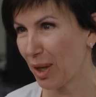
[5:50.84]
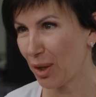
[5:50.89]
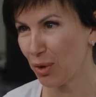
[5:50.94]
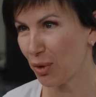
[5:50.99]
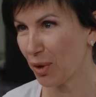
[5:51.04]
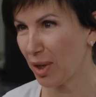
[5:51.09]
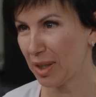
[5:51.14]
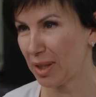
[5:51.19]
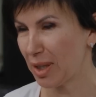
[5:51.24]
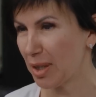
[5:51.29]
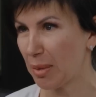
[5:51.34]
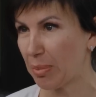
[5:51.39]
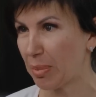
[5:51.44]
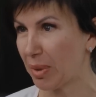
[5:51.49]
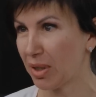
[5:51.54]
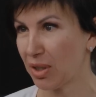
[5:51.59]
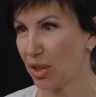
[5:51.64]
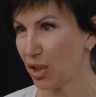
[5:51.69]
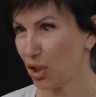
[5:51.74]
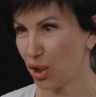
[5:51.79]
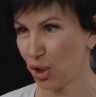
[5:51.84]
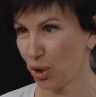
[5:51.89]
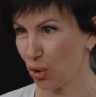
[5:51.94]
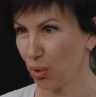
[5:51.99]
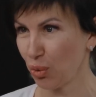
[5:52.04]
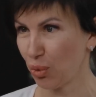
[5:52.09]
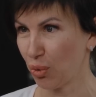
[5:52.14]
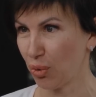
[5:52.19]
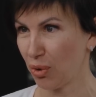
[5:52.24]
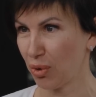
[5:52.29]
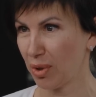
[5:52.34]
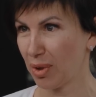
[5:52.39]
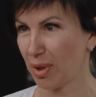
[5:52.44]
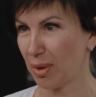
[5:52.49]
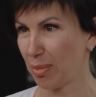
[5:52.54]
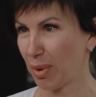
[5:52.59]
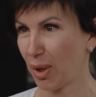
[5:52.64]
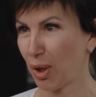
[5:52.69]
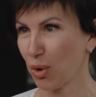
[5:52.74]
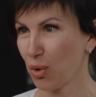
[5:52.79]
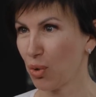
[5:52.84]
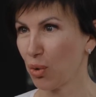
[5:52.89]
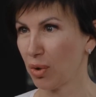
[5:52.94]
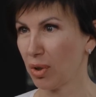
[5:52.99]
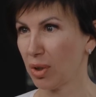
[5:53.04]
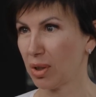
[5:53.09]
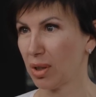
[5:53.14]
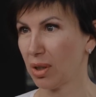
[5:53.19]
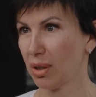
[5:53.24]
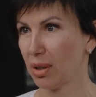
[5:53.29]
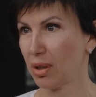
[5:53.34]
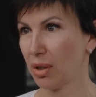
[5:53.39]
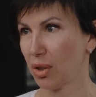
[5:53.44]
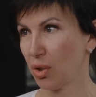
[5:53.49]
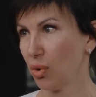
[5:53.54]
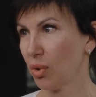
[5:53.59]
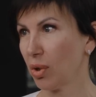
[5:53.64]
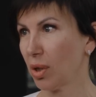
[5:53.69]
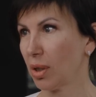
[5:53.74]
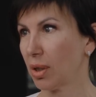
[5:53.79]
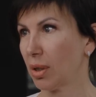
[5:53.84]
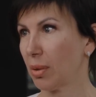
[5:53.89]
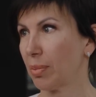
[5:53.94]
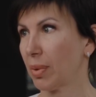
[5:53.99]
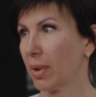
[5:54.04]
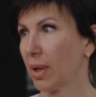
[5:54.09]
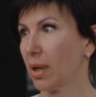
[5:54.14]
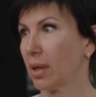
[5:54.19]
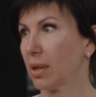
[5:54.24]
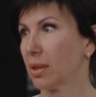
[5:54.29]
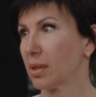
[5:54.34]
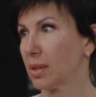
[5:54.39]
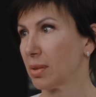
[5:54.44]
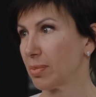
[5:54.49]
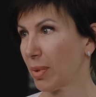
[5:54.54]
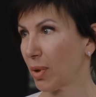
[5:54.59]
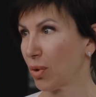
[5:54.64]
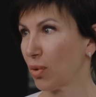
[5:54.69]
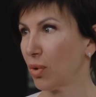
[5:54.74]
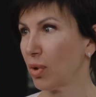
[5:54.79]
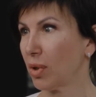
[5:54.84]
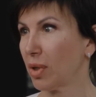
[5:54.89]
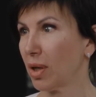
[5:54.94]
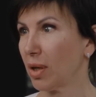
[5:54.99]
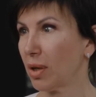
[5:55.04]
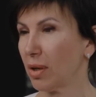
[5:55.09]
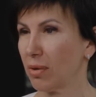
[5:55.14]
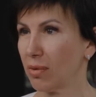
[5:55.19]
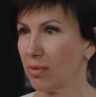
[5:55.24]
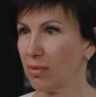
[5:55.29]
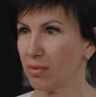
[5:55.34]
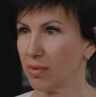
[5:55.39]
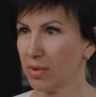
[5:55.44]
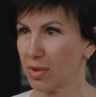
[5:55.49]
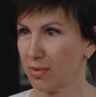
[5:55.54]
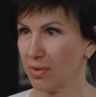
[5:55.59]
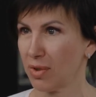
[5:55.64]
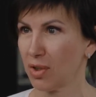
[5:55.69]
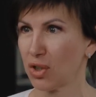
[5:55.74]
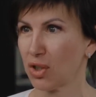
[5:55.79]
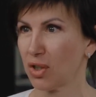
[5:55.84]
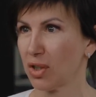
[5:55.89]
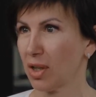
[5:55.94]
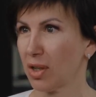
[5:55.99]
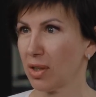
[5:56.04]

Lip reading: I told you yoga wasn't about poverty or hunger. Yoga is about calm balance.